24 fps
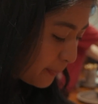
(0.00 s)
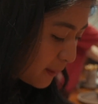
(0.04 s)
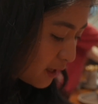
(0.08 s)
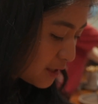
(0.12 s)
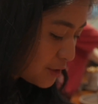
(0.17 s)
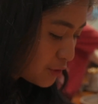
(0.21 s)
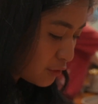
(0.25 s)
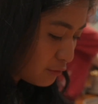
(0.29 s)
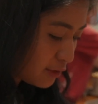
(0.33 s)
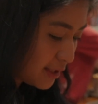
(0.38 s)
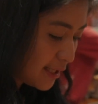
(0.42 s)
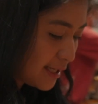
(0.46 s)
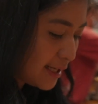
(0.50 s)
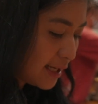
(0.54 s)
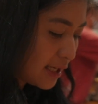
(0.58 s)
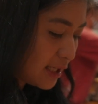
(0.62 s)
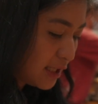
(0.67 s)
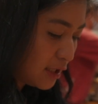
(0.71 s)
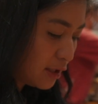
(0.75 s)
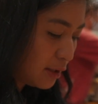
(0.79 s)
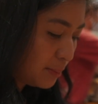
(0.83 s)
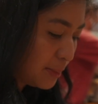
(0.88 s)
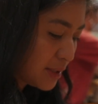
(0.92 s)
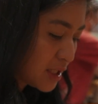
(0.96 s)
That's already a
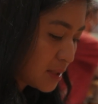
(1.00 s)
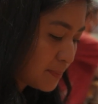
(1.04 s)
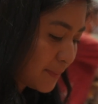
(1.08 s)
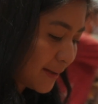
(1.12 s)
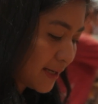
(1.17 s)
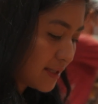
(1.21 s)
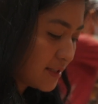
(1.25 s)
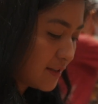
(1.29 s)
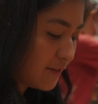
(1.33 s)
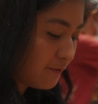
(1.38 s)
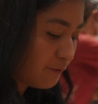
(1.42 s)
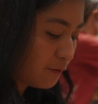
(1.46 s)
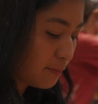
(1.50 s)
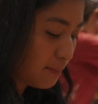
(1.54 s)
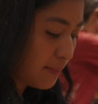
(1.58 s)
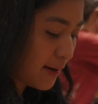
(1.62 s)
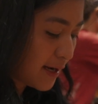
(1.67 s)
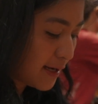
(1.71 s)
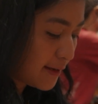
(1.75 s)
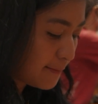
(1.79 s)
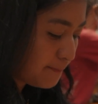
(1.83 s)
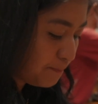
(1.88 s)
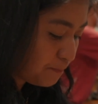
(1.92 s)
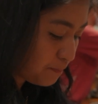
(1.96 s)
little bit spicy for
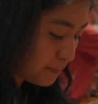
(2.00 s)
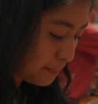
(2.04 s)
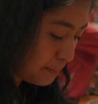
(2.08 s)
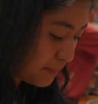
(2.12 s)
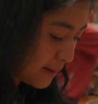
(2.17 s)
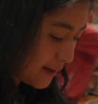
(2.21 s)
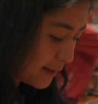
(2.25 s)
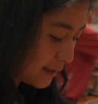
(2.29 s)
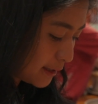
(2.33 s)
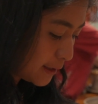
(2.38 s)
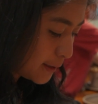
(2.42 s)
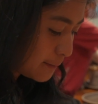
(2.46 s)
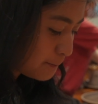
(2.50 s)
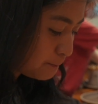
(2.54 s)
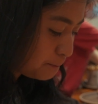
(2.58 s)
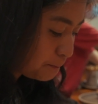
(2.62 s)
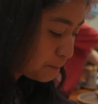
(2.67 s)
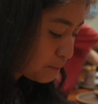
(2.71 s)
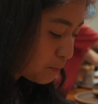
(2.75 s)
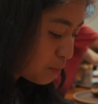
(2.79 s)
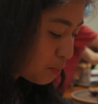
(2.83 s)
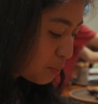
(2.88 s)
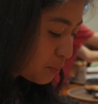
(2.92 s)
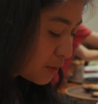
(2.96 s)
my palate,
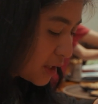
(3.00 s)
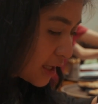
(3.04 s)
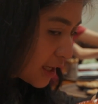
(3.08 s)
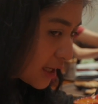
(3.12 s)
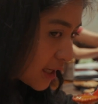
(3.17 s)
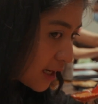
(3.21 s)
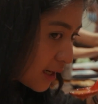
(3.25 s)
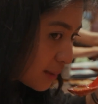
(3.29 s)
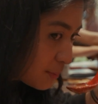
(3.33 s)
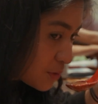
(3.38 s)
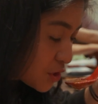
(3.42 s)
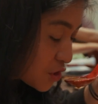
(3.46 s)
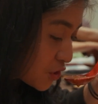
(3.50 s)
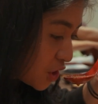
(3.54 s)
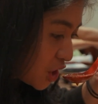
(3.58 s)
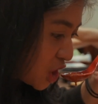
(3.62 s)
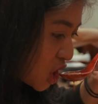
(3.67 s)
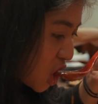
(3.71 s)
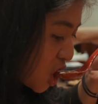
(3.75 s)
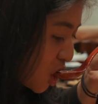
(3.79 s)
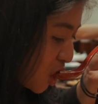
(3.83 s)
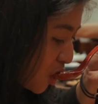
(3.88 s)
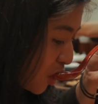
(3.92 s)
but it's good.